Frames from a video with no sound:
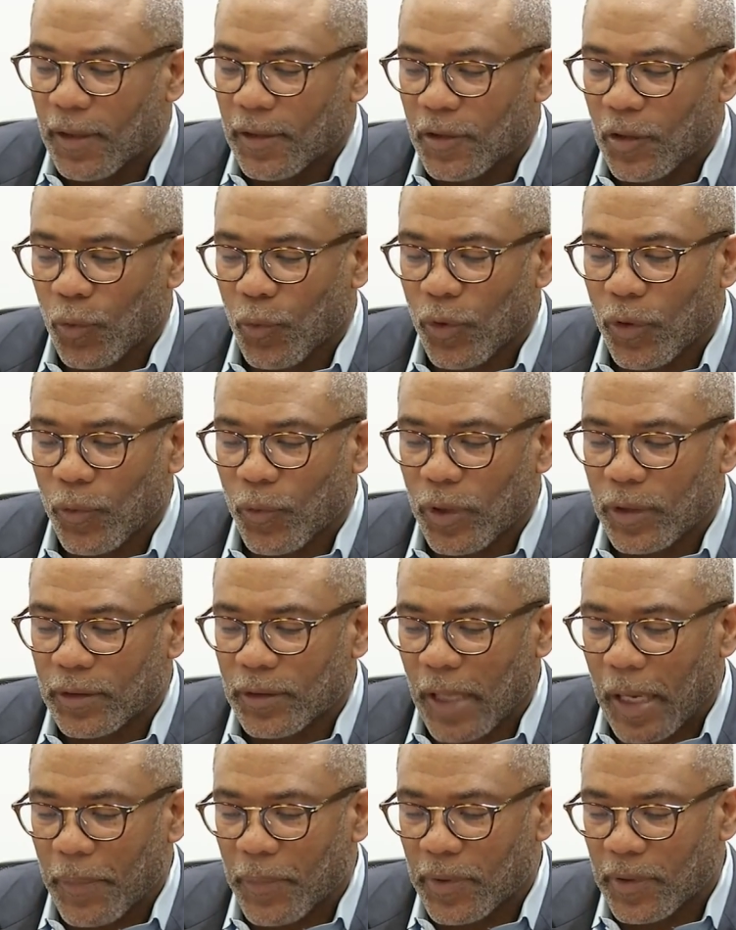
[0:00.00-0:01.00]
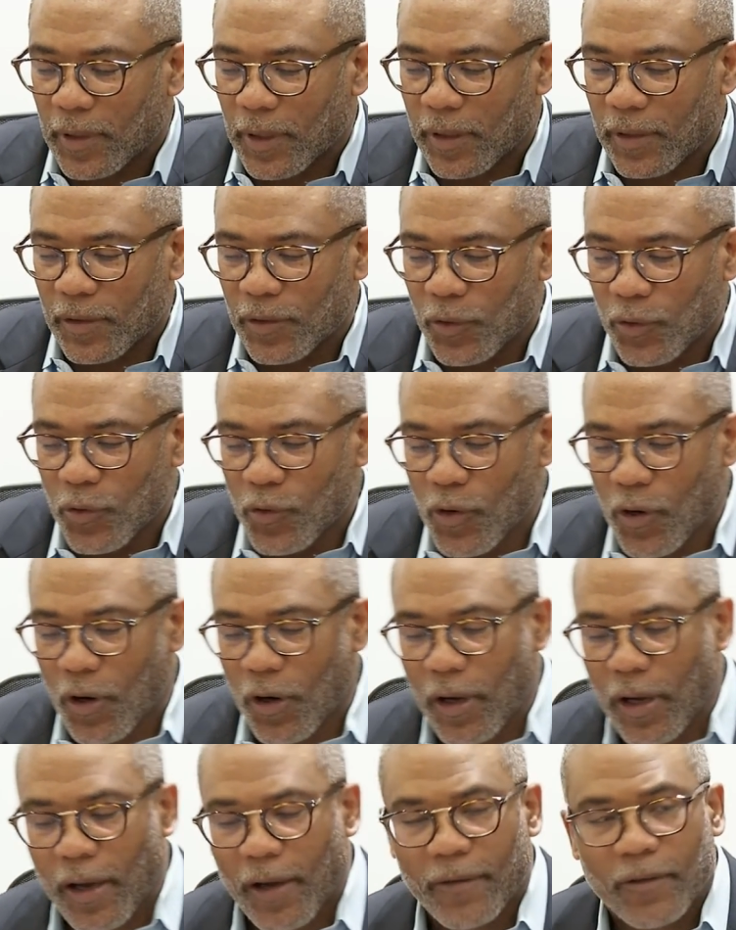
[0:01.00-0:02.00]
So what type of things do you
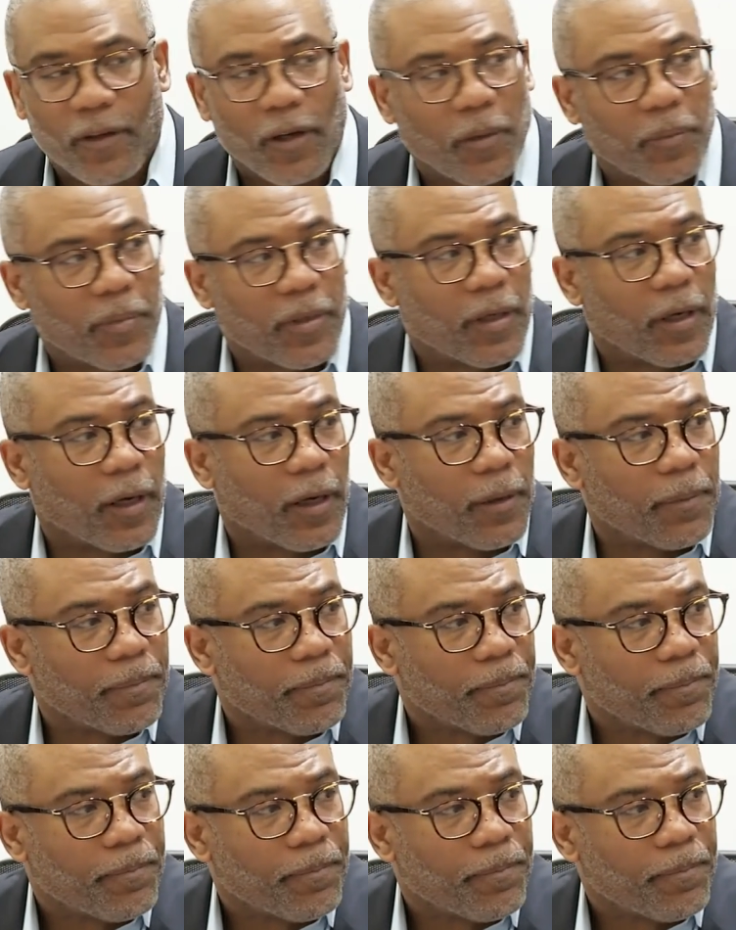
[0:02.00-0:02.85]
all have coming up?